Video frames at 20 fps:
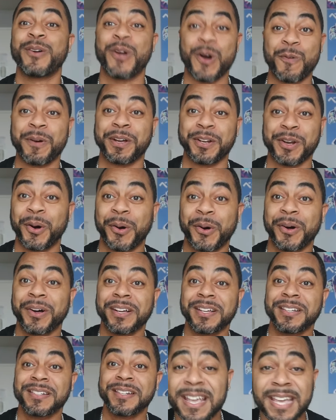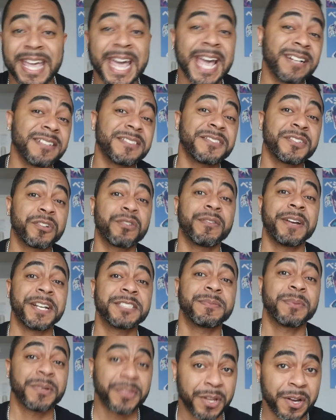going on. And Candace
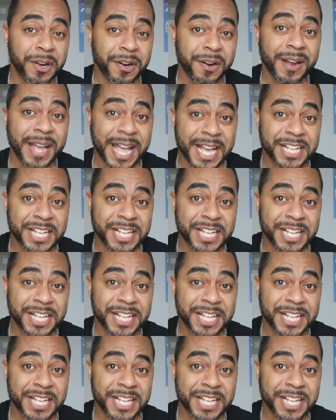agrees with her